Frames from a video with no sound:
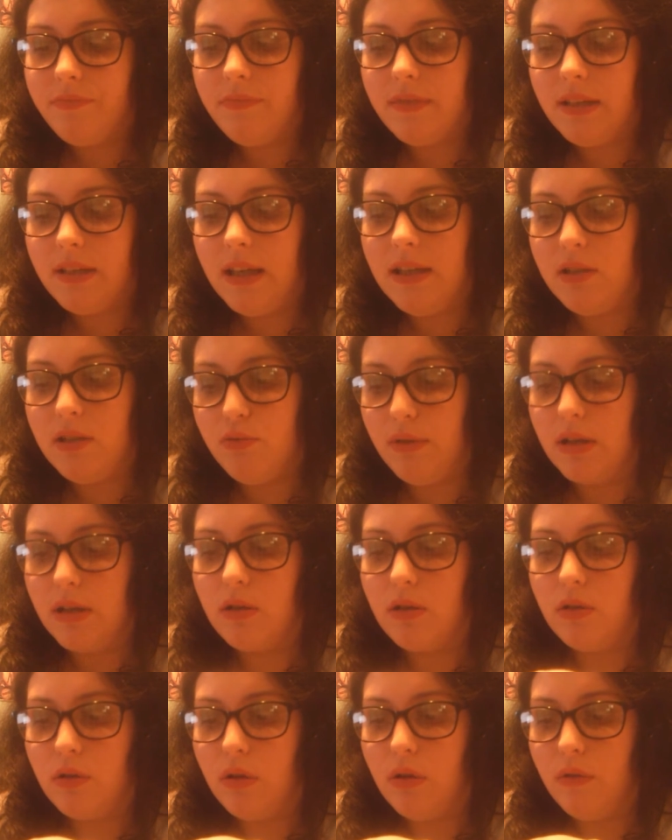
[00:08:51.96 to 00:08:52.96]
it's really
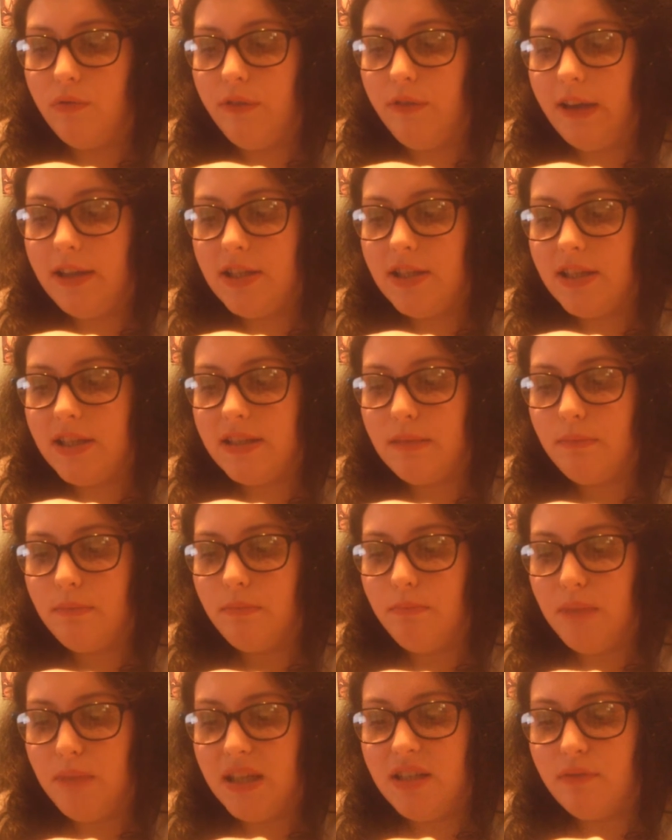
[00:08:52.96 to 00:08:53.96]
good coverage, it's
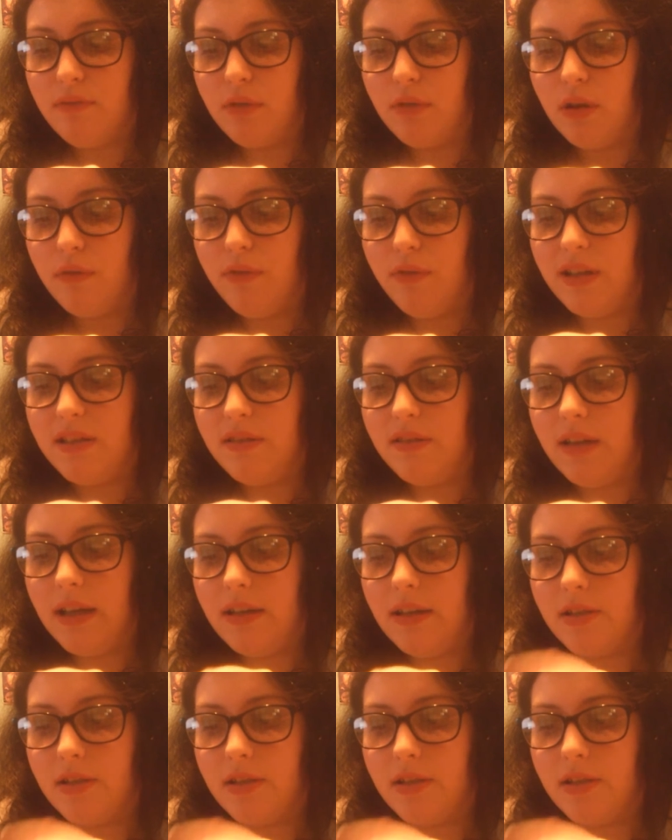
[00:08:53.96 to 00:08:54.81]
medium coverage, and it's